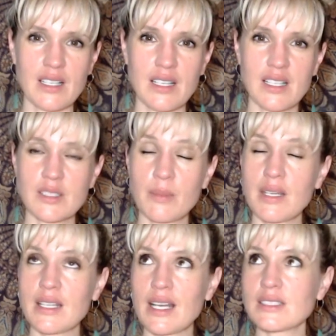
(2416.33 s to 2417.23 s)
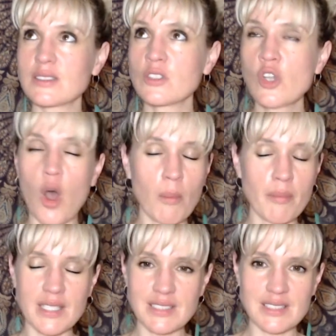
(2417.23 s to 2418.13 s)
And to me, that is not
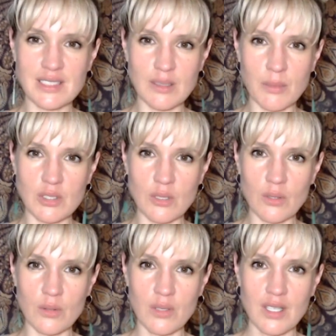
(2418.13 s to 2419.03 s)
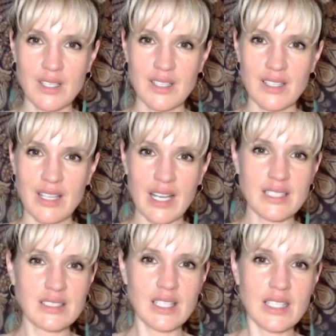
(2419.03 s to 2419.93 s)
mysticism at all. That is
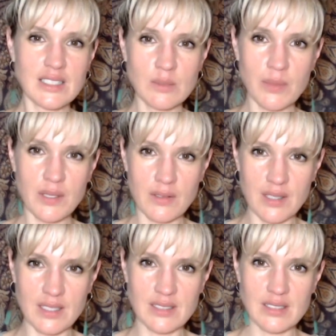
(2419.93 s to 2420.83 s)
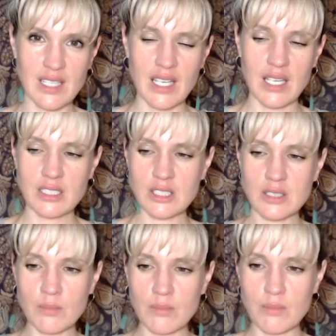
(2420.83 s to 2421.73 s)
the experience. It's just
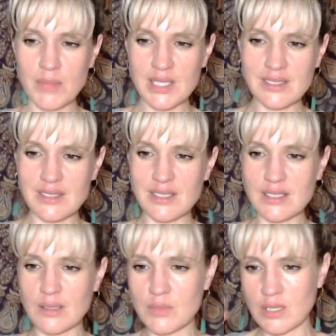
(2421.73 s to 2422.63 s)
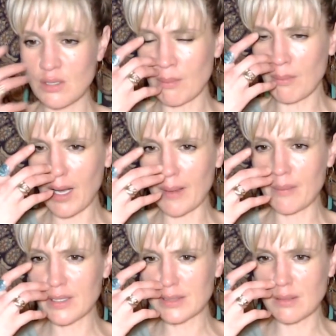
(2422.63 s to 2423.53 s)
mysticism to the mind,
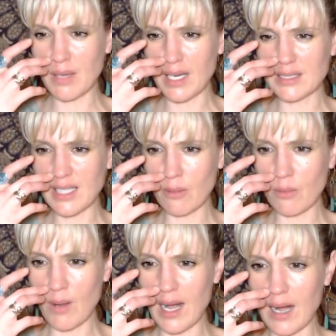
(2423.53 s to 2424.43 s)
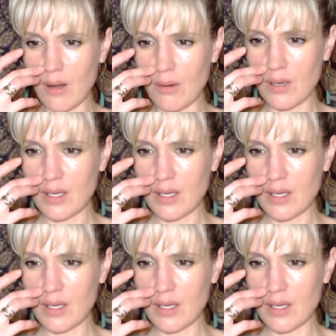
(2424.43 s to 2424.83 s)
because the mind's like, wow.